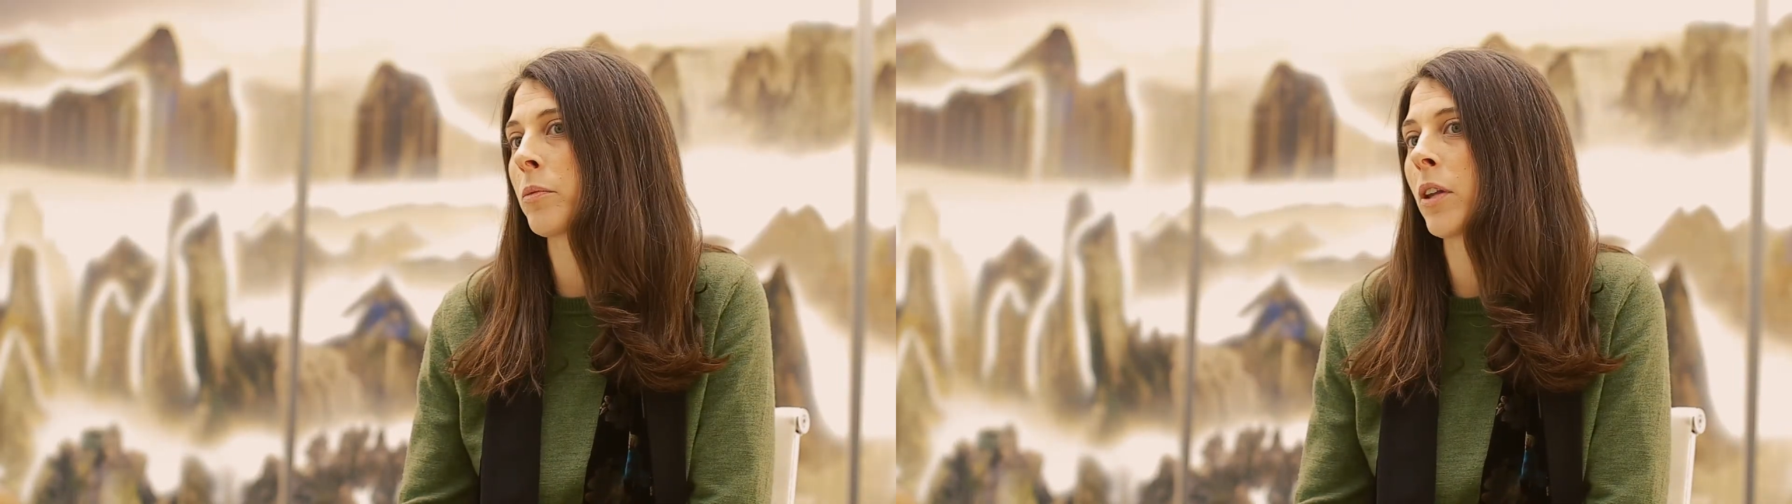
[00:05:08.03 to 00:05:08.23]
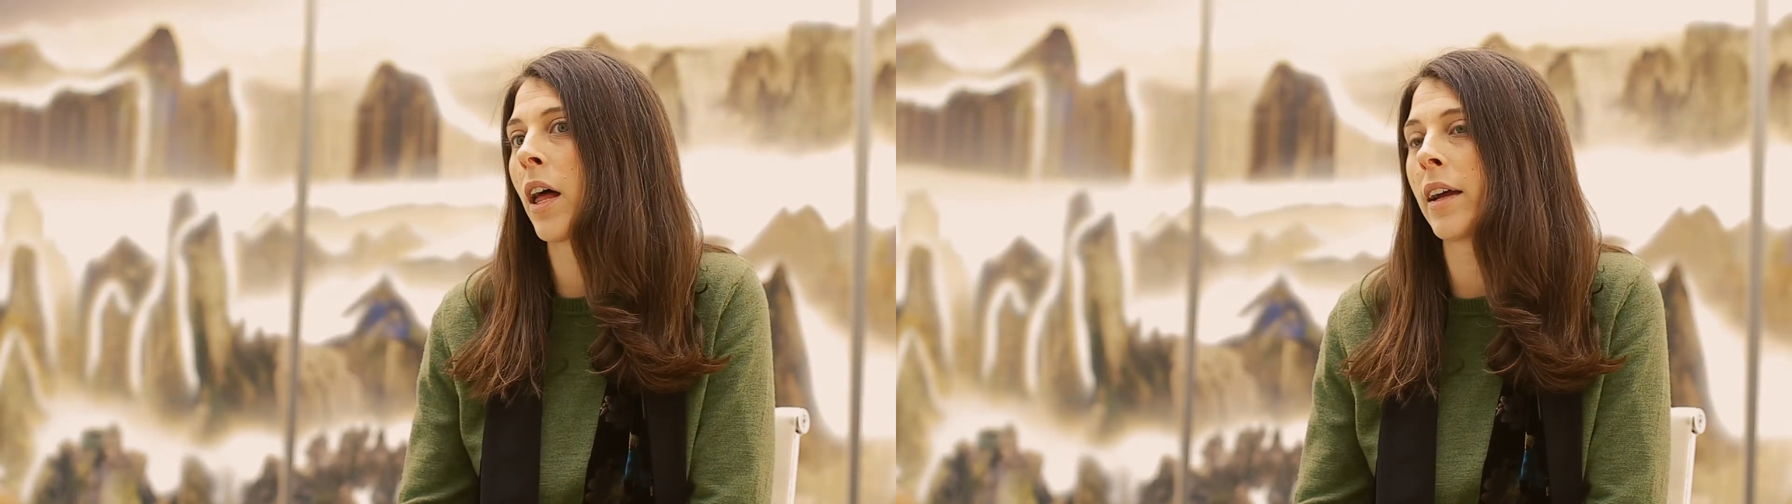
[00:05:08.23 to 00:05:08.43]

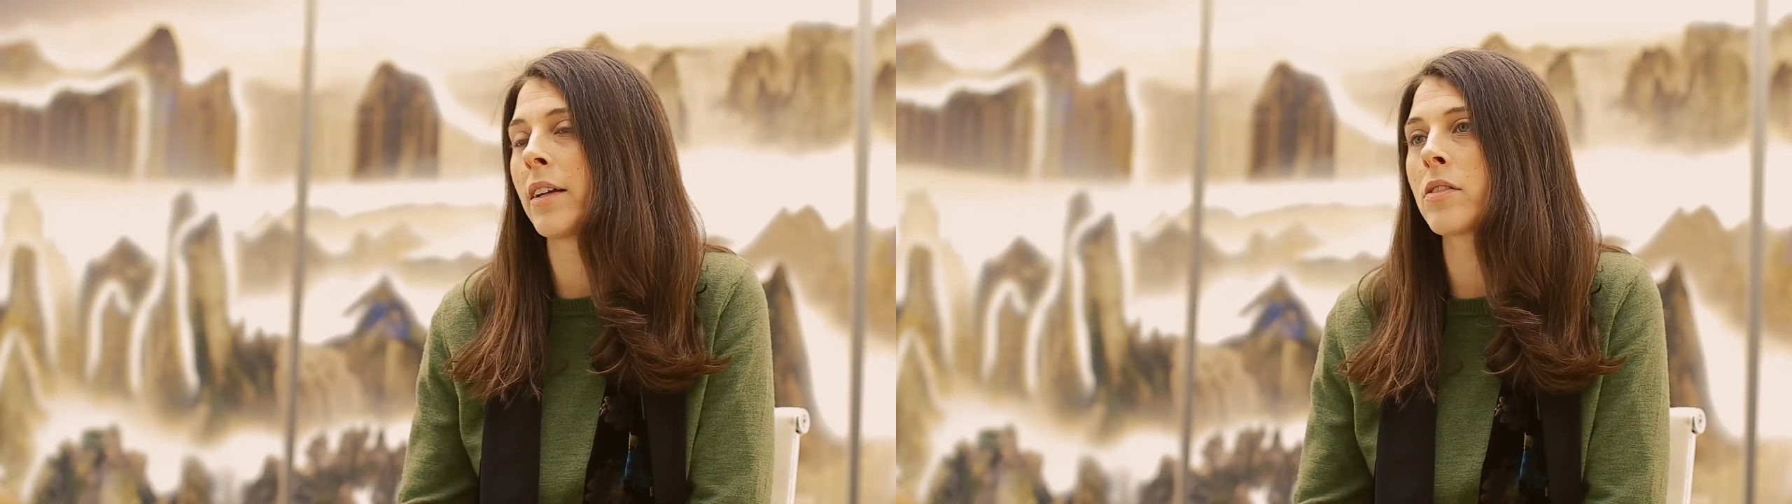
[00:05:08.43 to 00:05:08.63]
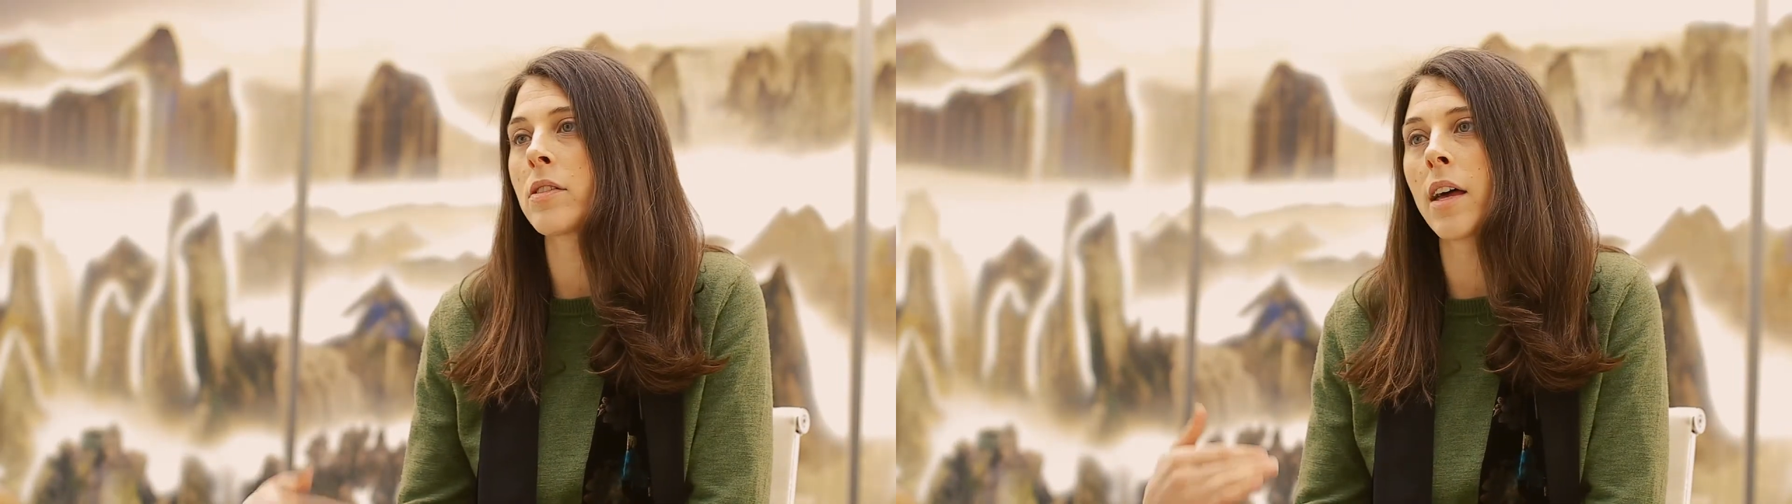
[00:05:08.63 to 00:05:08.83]
from
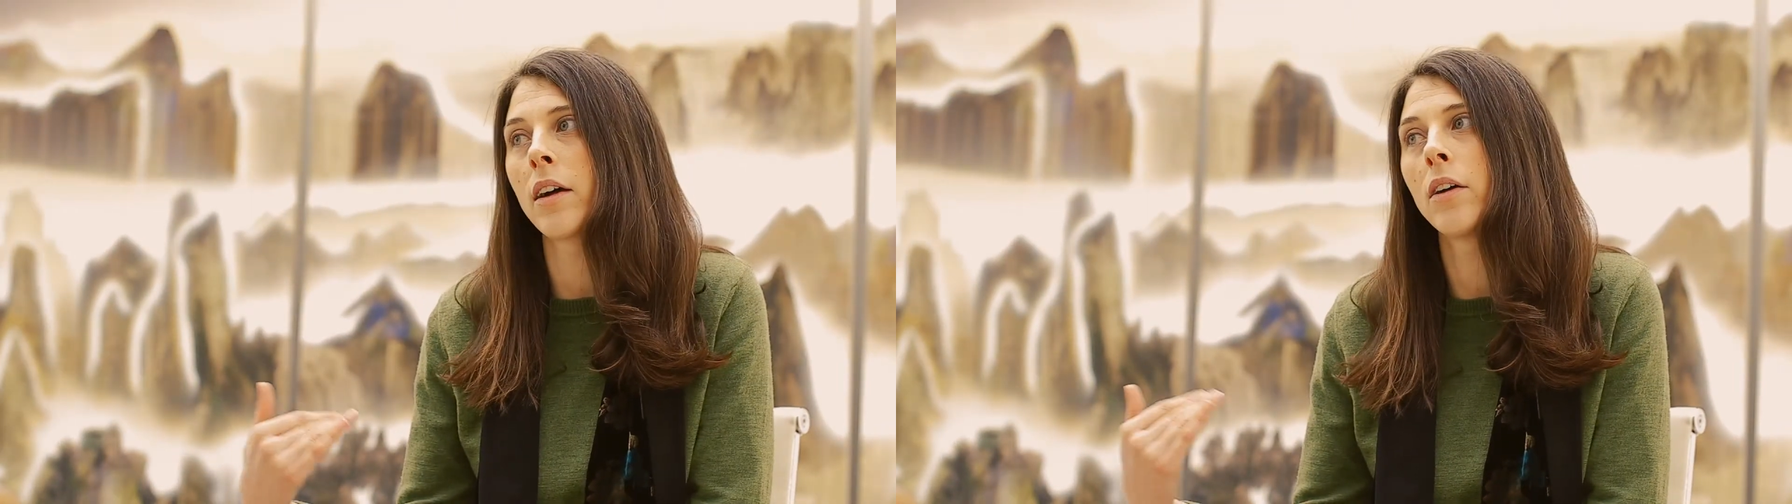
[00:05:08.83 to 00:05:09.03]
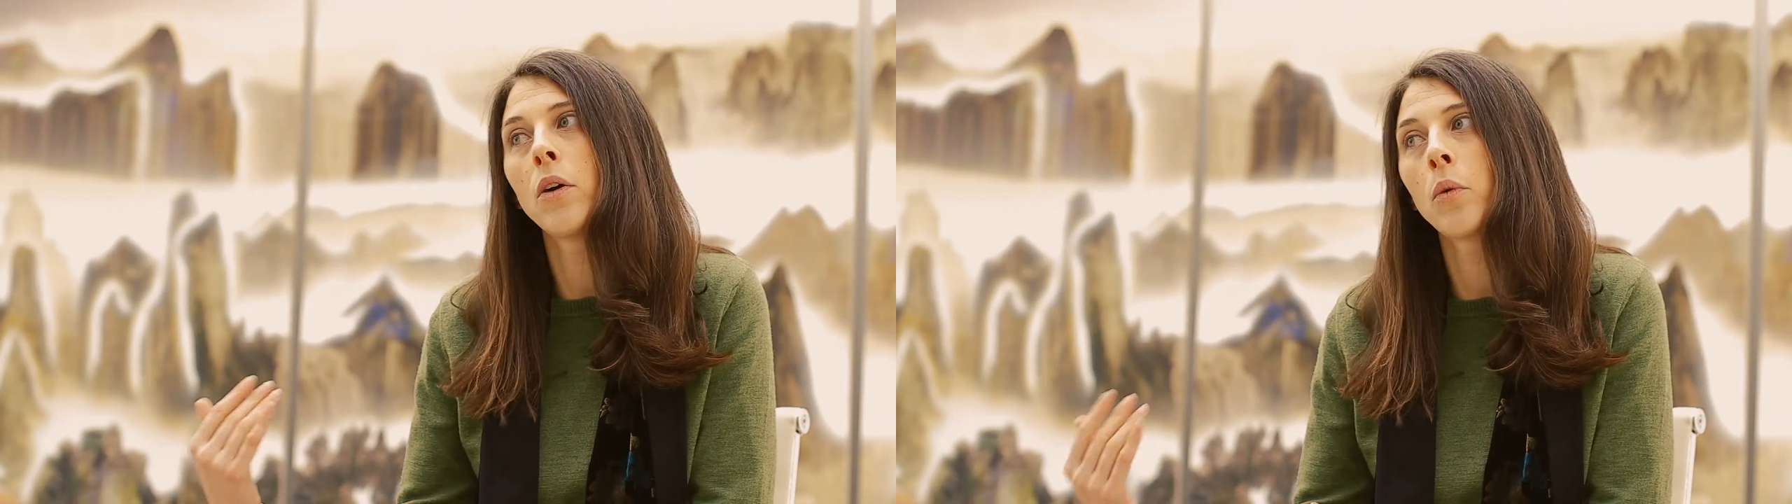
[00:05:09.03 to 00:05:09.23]
clients that